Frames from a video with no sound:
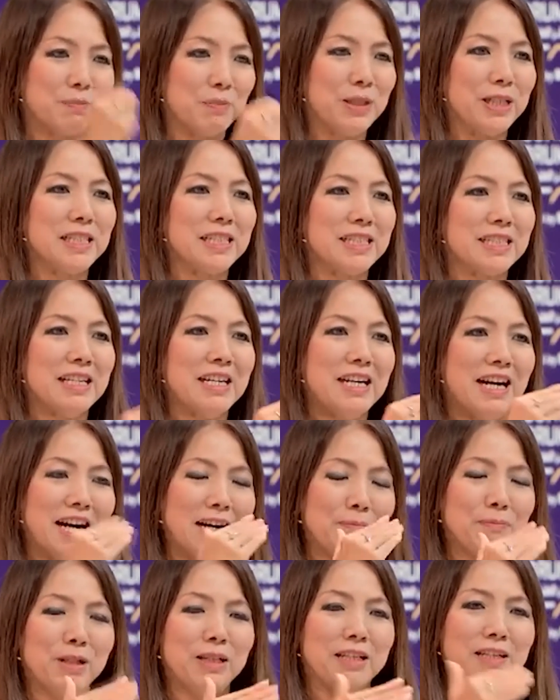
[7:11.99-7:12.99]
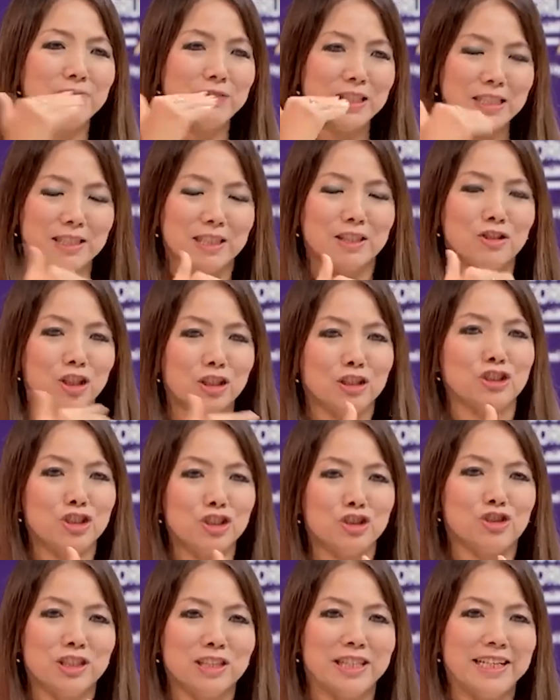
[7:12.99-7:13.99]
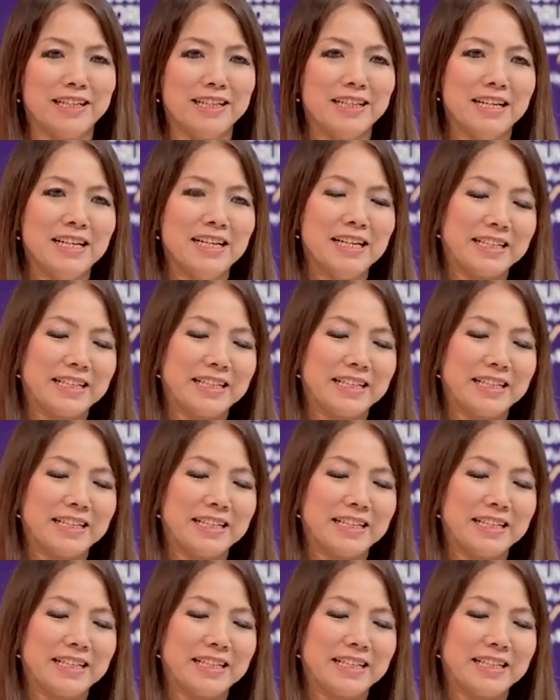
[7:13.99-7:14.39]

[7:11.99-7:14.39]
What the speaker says: But I believe that technology today